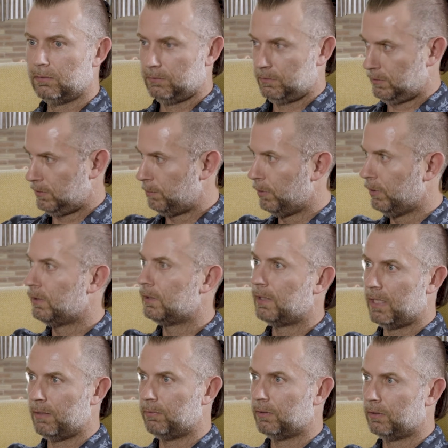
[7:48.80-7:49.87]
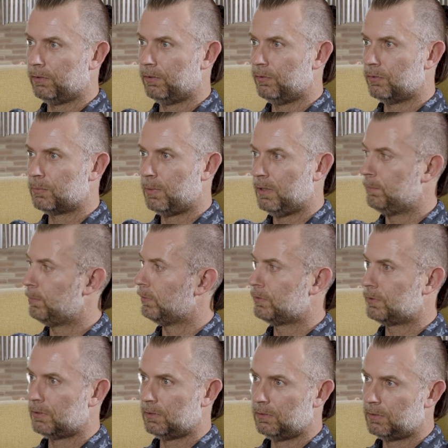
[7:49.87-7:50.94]
to put a label on those people
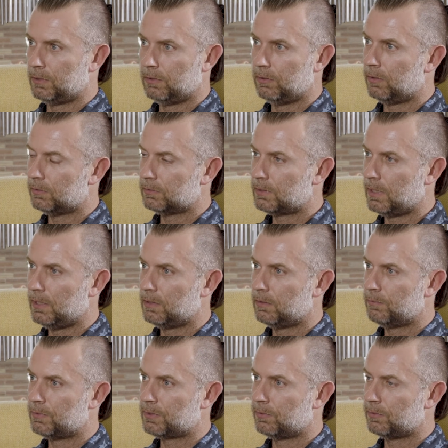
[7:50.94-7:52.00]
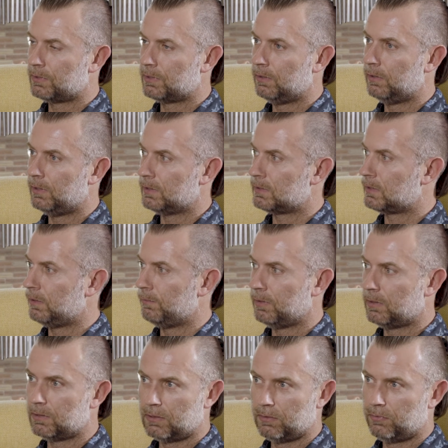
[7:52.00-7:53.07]
to not take them so seriously,
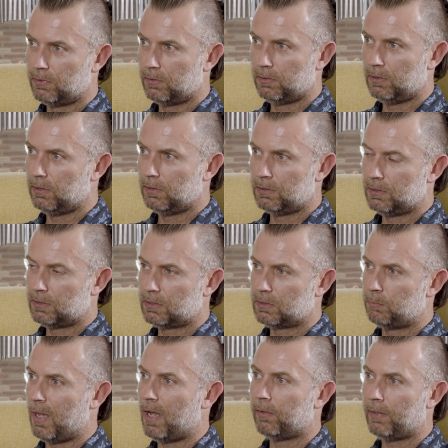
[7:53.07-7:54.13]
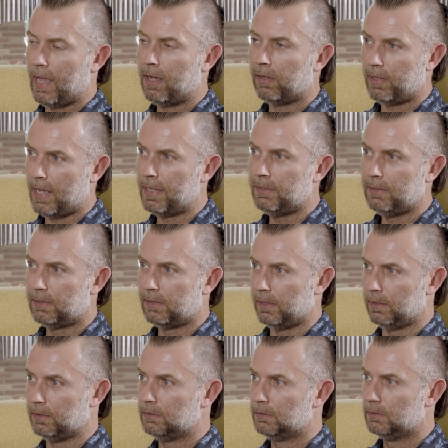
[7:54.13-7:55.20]
because if they're going to just spout out
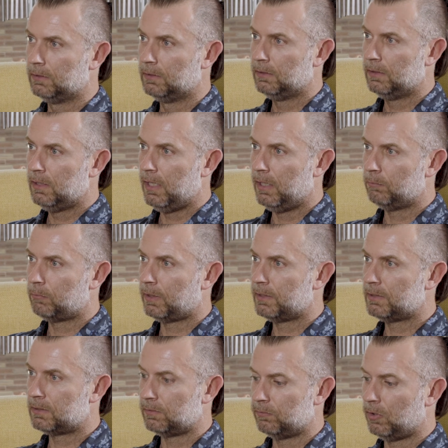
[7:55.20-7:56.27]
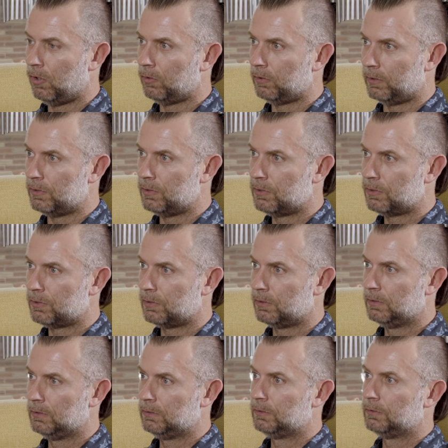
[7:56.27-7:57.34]
anything in place of knowledge,
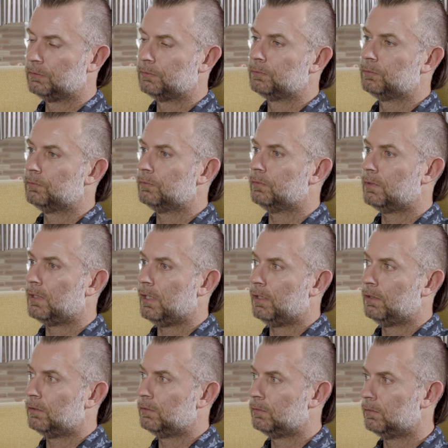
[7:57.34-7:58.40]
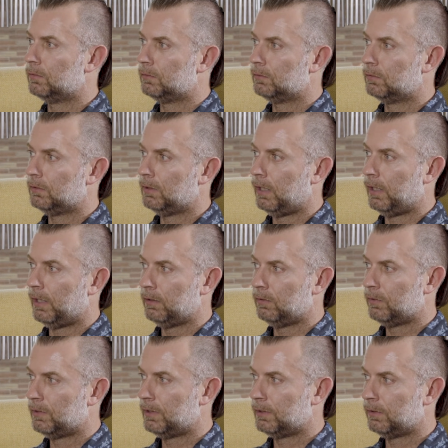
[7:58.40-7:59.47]
then I don't
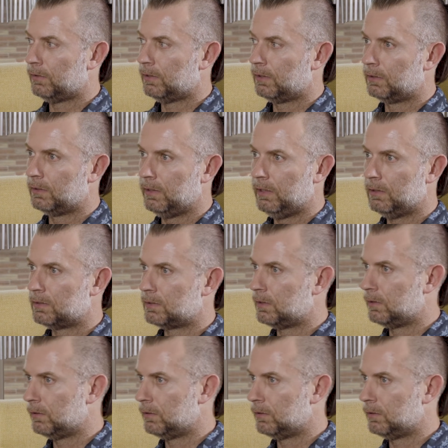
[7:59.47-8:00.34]
think they're going to lead us in a